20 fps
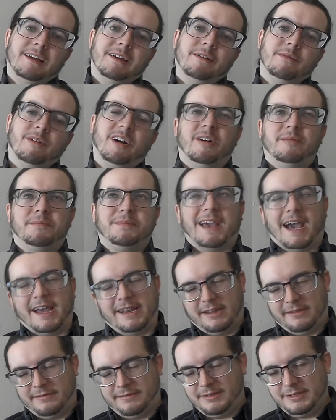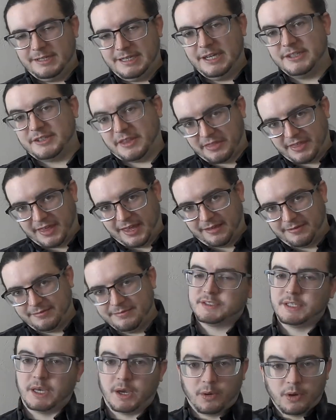Well, kind of. Here's the thing.
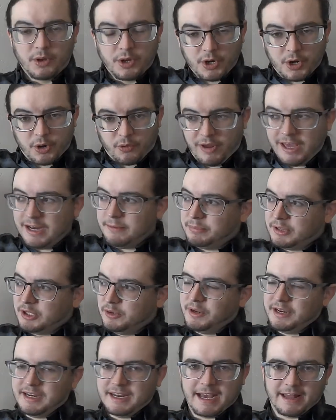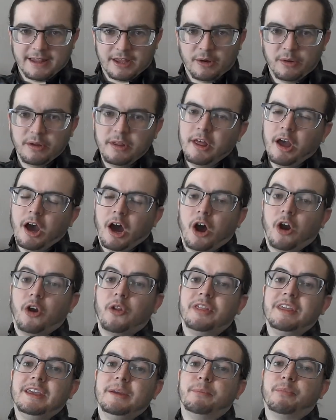So, red, blue, and yellow are
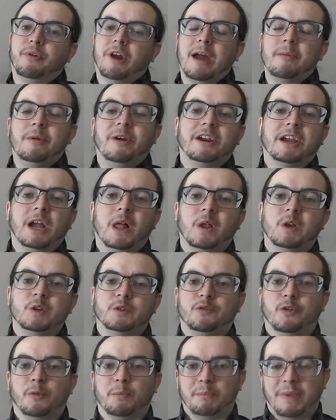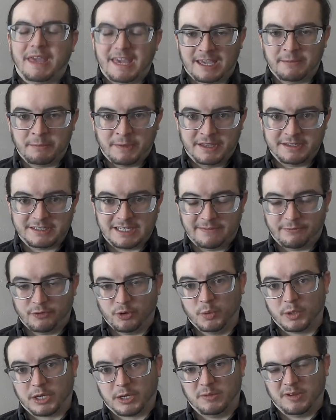the primary colors for pigment. If
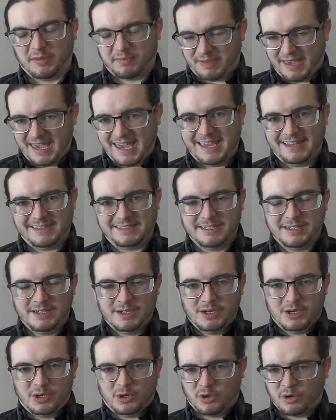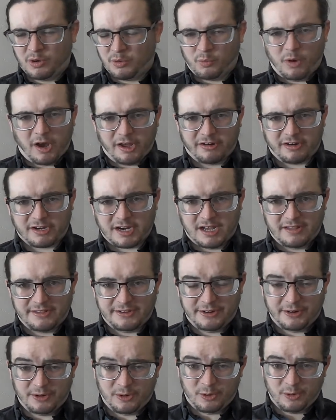you're working with paint, or
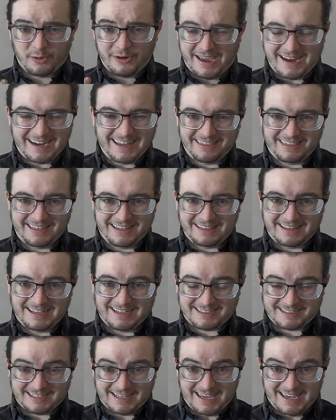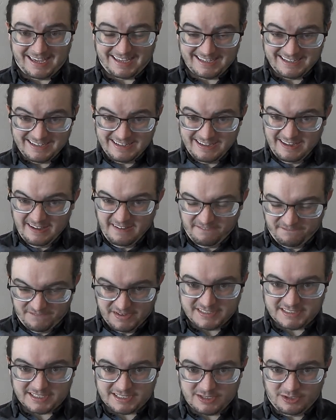watercolor, or anything that's like
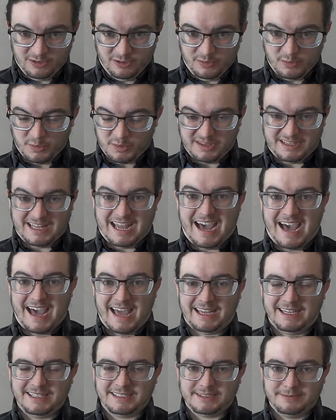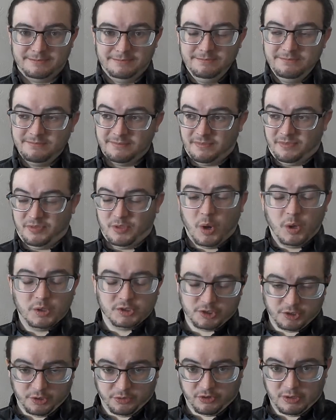physical or dyes,
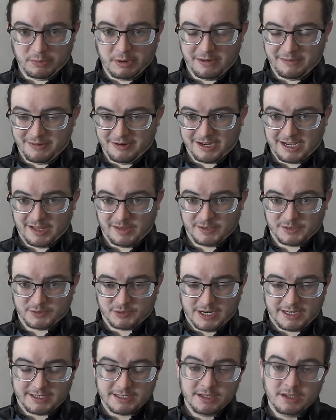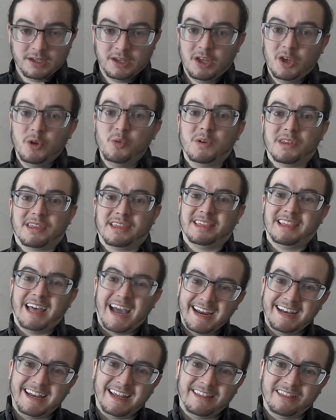those are your 3 primary colors, right? With
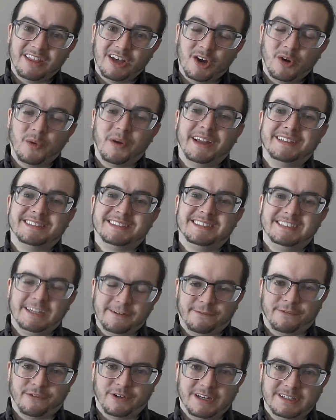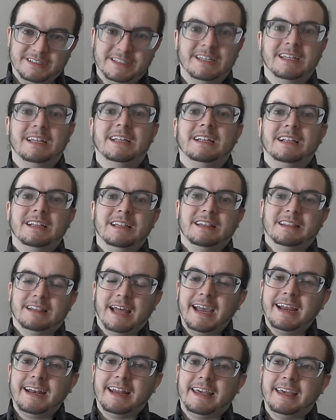lighting, though, it's different.
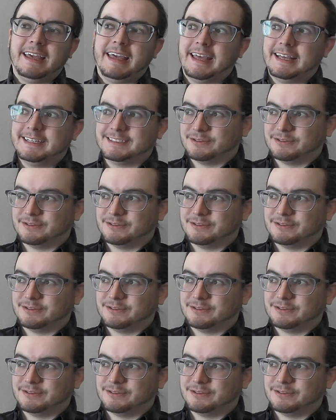Lighting is